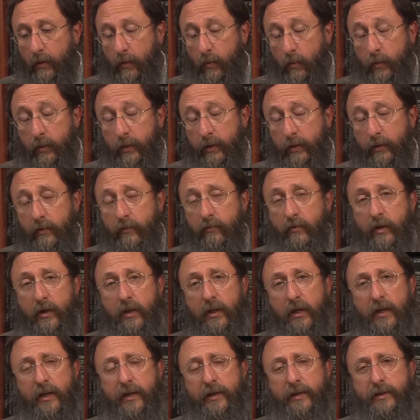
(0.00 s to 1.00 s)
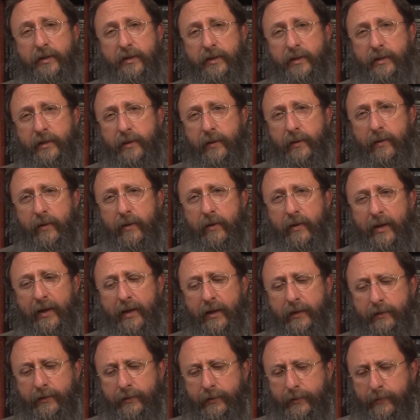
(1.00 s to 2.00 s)
we realize
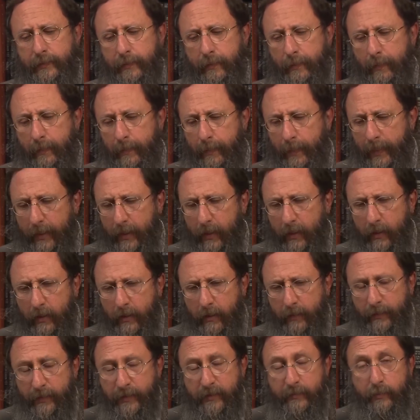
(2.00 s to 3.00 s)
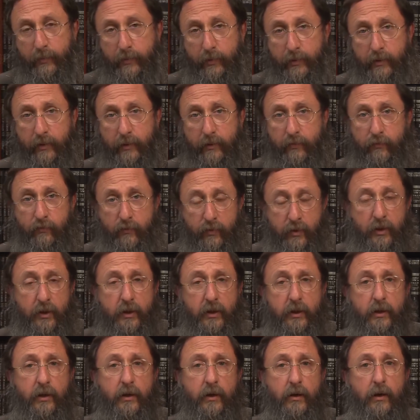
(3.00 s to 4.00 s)
that this book
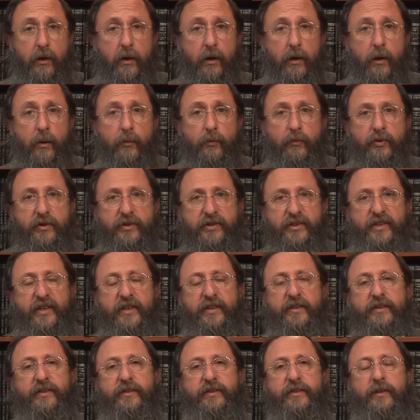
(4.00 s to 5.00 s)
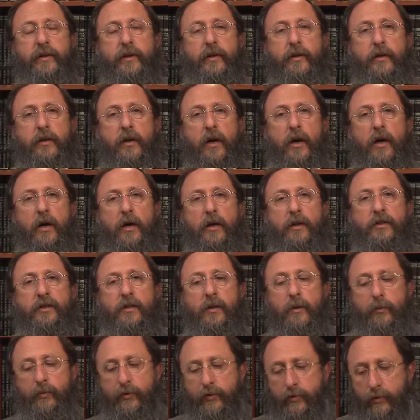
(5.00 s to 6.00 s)
really presents
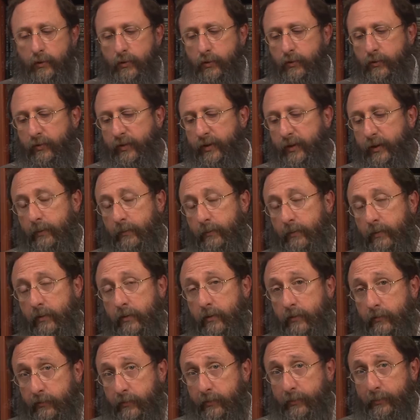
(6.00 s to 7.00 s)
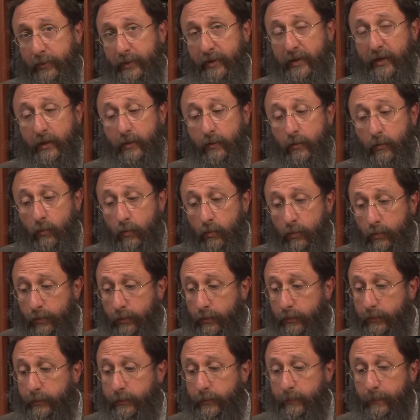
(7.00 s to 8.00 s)
God's program for being in the
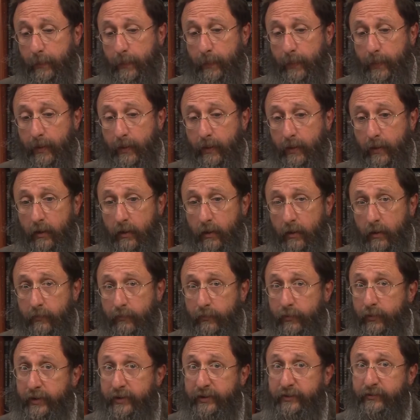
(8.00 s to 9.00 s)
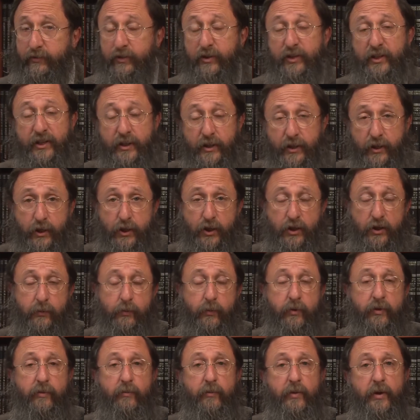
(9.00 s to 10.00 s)
world, for his
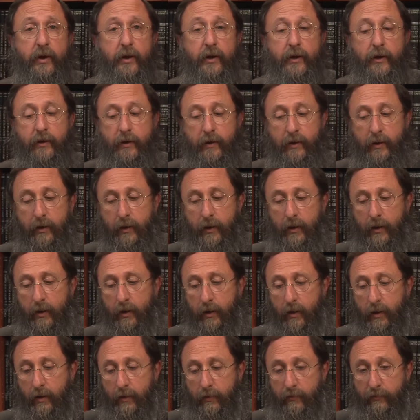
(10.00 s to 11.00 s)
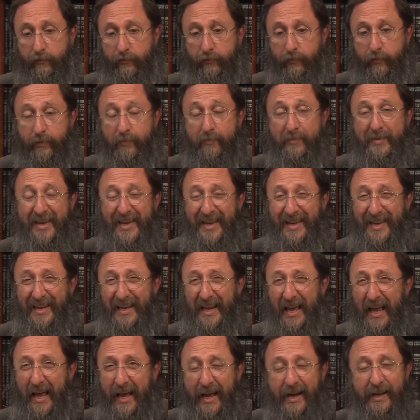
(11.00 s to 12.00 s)
relationship with man, for
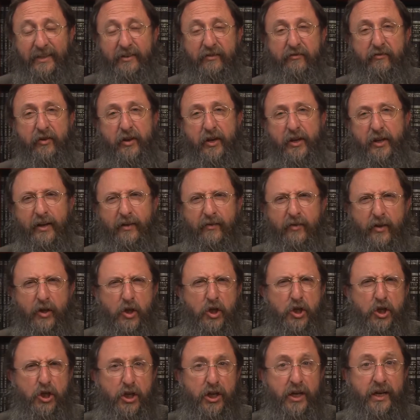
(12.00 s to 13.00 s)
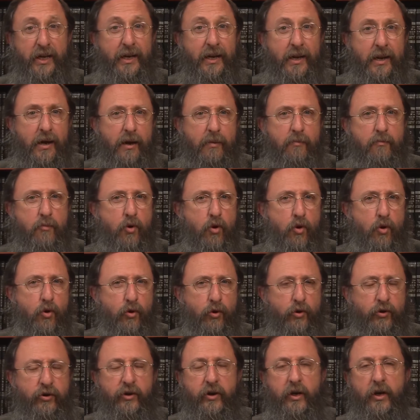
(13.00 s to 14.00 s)
man activating the Shechina
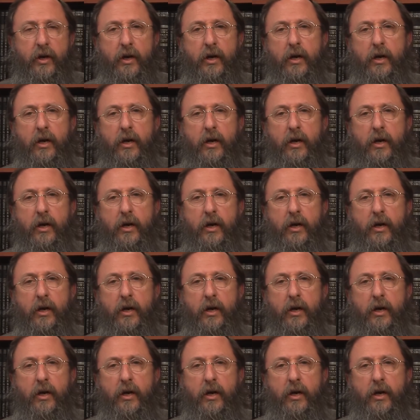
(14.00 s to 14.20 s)
mode